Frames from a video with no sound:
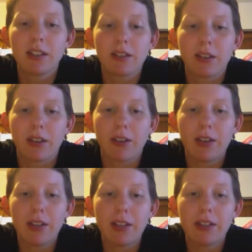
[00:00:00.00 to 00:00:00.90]
So,
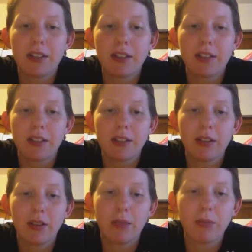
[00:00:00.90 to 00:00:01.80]

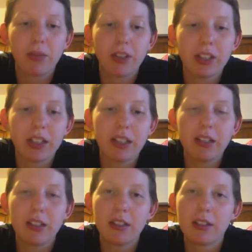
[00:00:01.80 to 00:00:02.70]

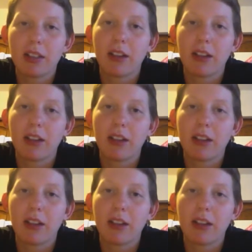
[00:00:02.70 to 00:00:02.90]
hopefully